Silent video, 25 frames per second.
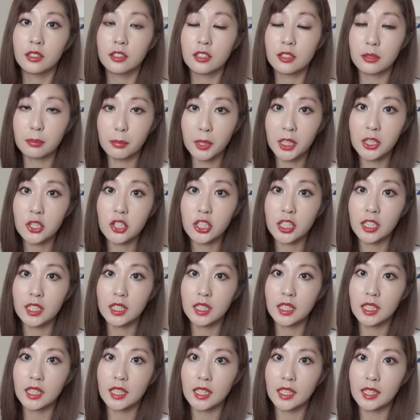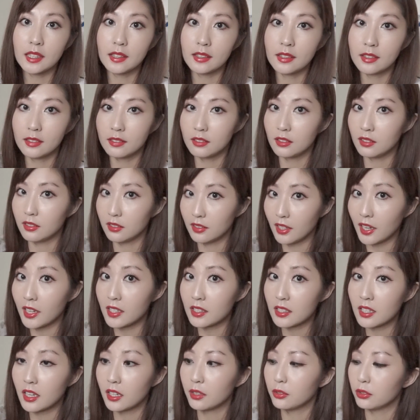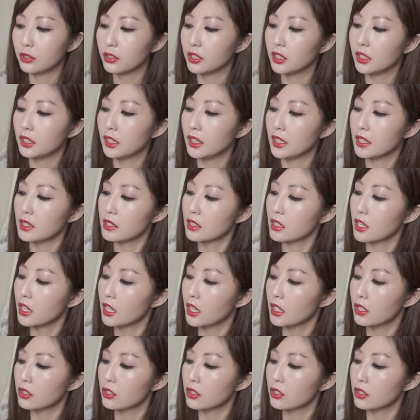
smudge it, and that's how good it is.